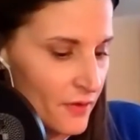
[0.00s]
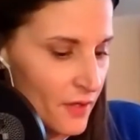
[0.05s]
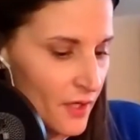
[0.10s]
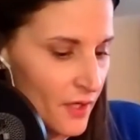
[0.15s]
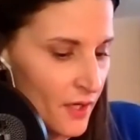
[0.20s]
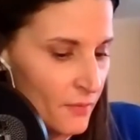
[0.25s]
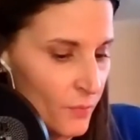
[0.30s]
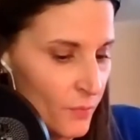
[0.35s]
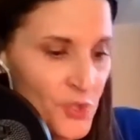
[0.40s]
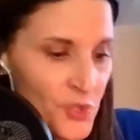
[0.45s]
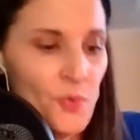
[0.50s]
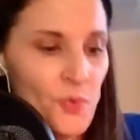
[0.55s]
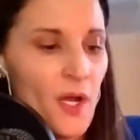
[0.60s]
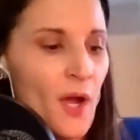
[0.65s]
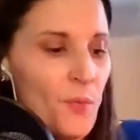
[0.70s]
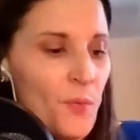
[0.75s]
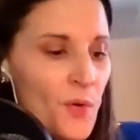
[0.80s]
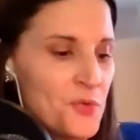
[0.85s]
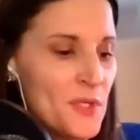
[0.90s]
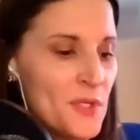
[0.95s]
I
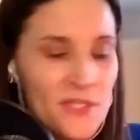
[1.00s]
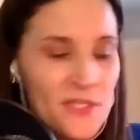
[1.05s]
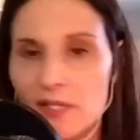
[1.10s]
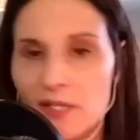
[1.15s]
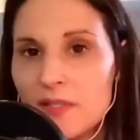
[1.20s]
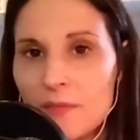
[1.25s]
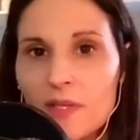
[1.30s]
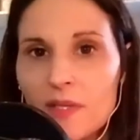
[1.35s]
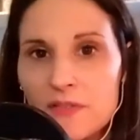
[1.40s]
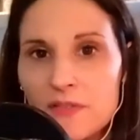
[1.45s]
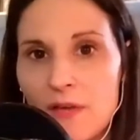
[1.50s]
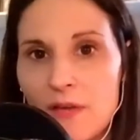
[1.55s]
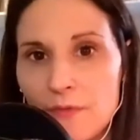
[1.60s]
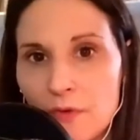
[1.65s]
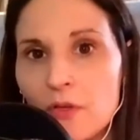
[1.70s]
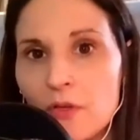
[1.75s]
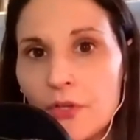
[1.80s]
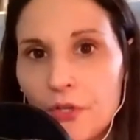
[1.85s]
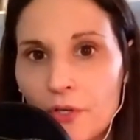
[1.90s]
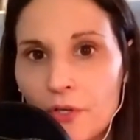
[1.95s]
wish we did some of this stuff
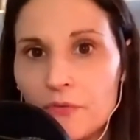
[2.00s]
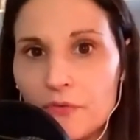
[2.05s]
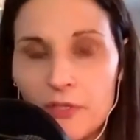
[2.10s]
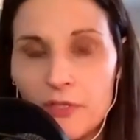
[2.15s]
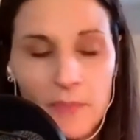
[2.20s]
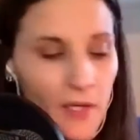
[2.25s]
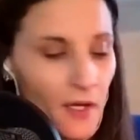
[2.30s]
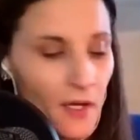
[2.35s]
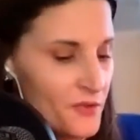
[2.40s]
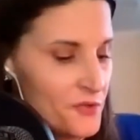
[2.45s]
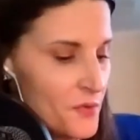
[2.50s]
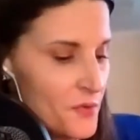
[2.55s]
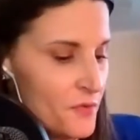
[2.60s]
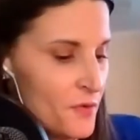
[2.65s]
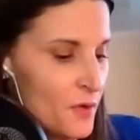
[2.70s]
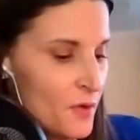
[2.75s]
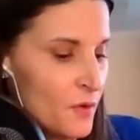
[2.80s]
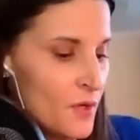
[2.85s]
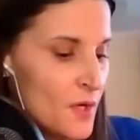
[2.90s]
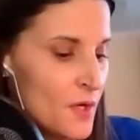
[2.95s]
earlier, to be honest with
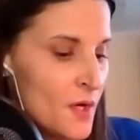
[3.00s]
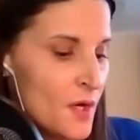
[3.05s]
you.